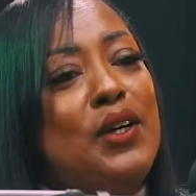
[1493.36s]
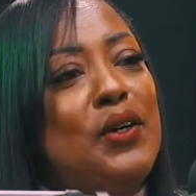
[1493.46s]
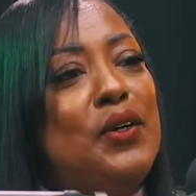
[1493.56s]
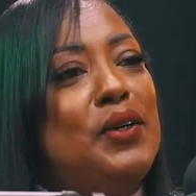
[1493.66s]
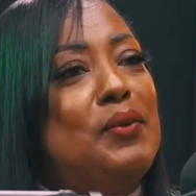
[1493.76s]

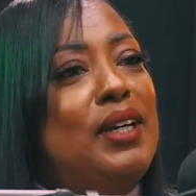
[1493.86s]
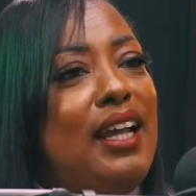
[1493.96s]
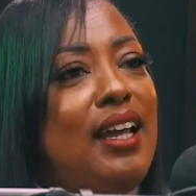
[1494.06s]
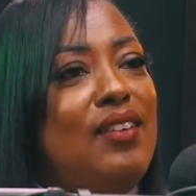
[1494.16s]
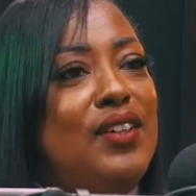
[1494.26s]
cool,
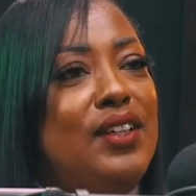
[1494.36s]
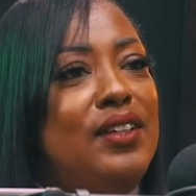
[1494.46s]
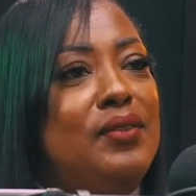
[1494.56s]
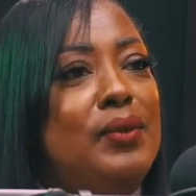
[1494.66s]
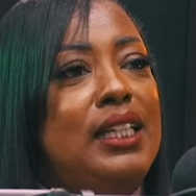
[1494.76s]

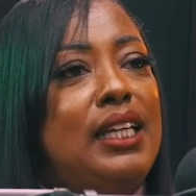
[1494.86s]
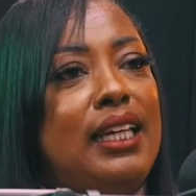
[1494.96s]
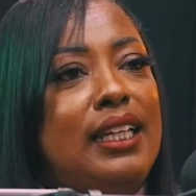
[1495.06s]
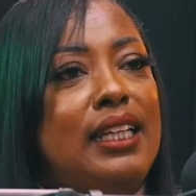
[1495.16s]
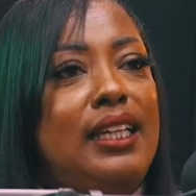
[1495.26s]
whatever. We
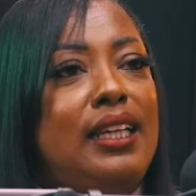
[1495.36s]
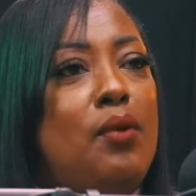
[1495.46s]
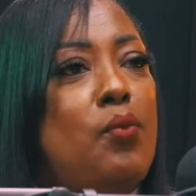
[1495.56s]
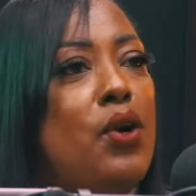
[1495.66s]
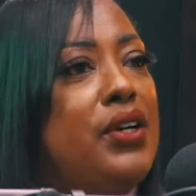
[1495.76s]
kicking it.
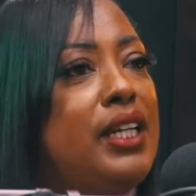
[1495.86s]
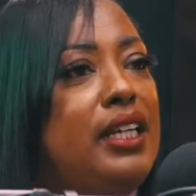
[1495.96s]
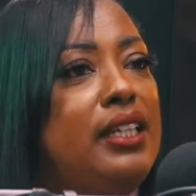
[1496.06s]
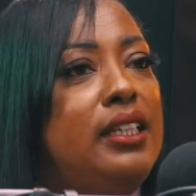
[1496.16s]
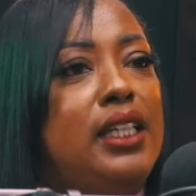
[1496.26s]
I'm
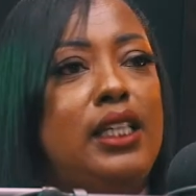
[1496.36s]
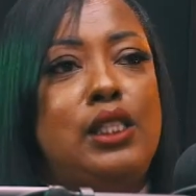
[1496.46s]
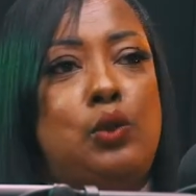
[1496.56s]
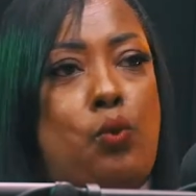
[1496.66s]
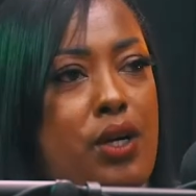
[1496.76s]
working.
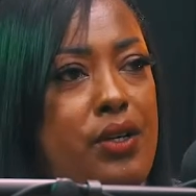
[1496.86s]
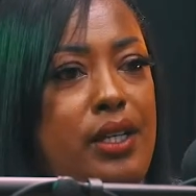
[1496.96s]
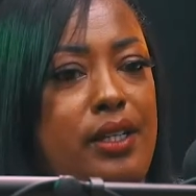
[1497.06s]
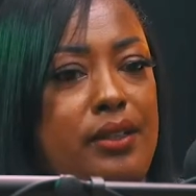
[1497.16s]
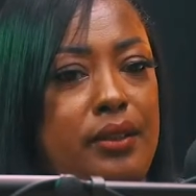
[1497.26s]
He's
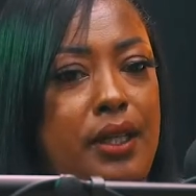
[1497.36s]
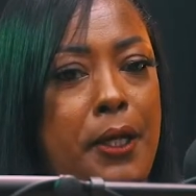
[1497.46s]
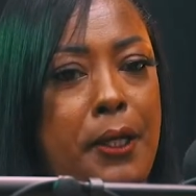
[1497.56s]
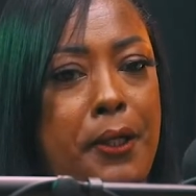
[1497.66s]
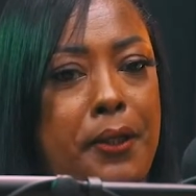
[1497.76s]
working.
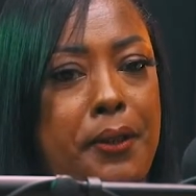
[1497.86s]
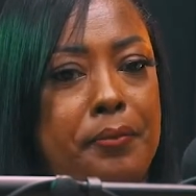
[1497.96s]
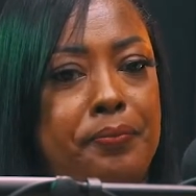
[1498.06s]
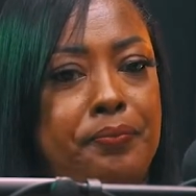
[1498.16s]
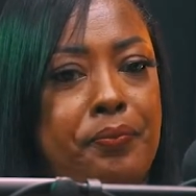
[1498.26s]

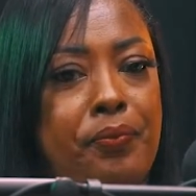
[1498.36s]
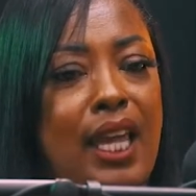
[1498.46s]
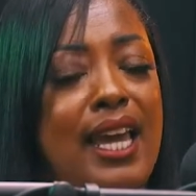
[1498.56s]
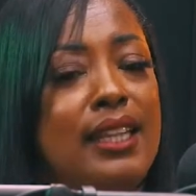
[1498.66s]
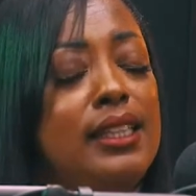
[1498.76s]
Um,
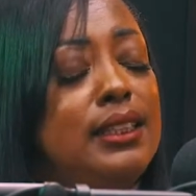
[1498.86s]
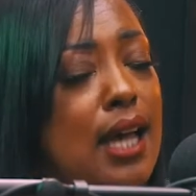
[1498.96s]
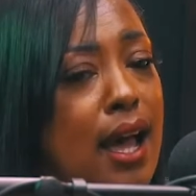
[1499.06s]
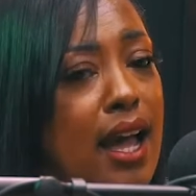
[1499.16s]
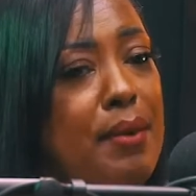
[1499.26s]
at the
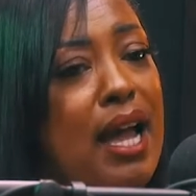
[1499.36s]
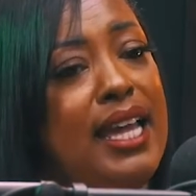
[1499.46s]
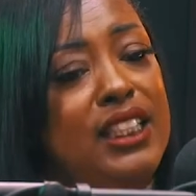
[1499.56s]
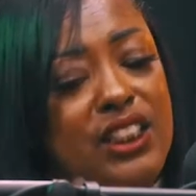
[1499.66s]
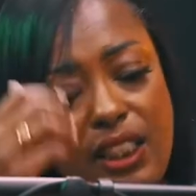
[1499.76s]
time, I
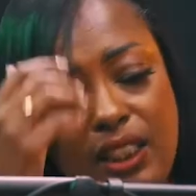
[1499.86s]
had